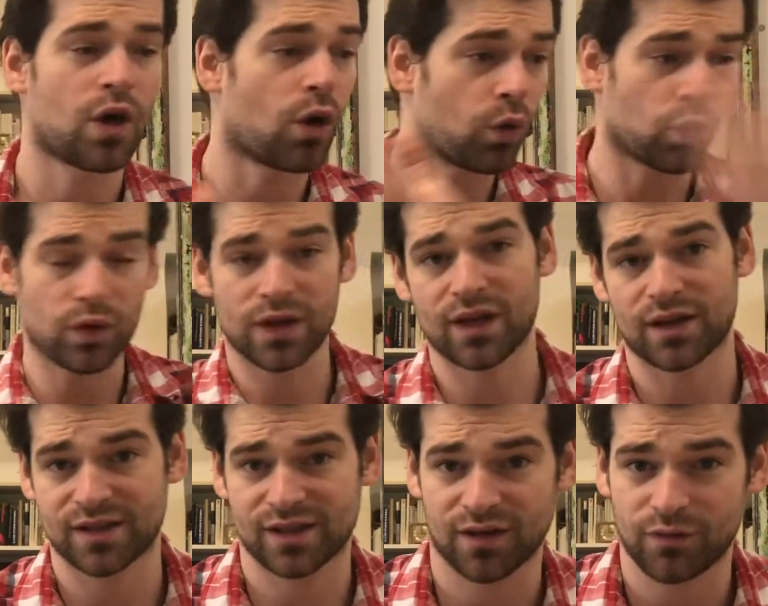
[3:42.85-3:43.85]
all of the other
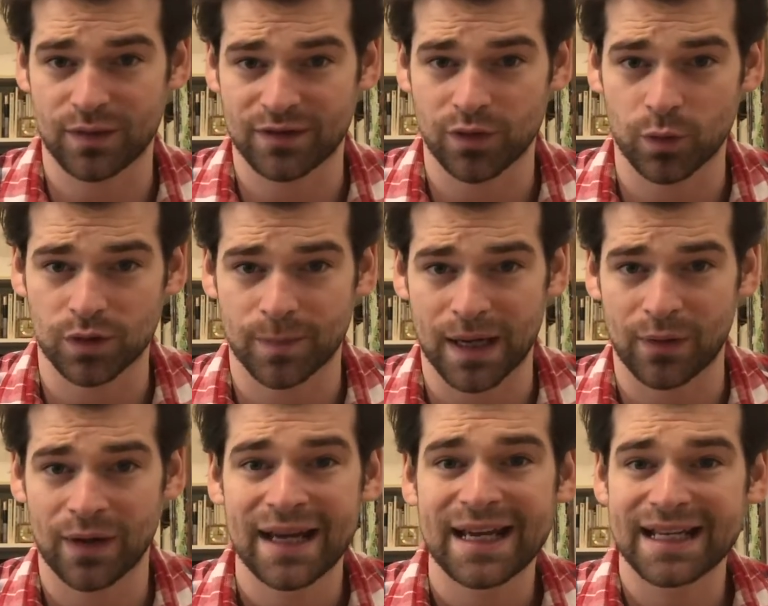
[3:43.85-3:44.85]
stuff we talked
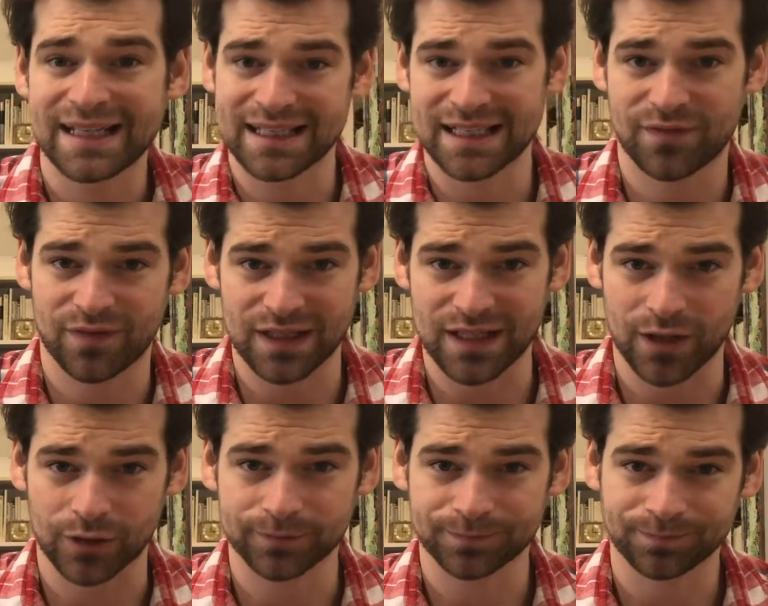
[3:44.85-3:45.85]
about in this video.